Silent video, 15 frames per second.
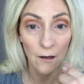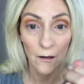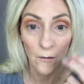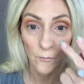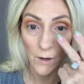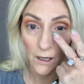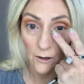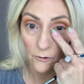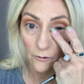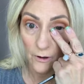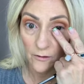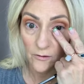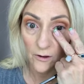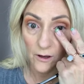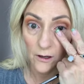My
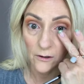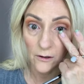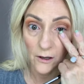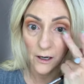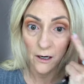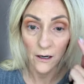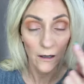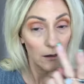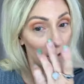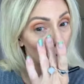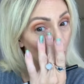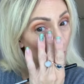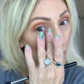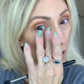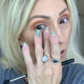creasing under here
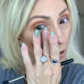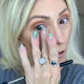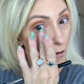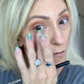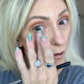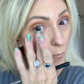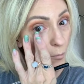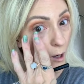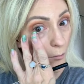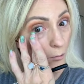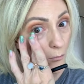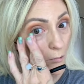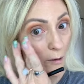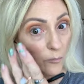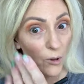because I
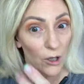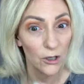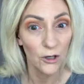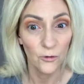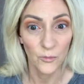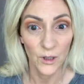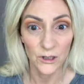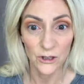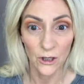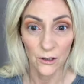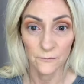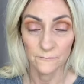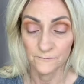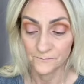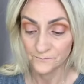probably put too much on.
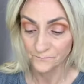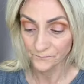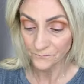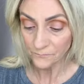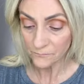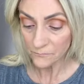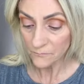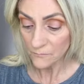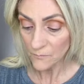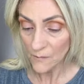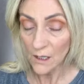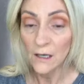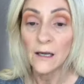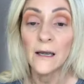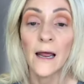
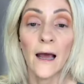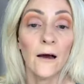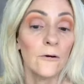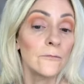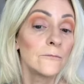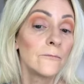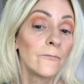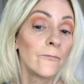Now,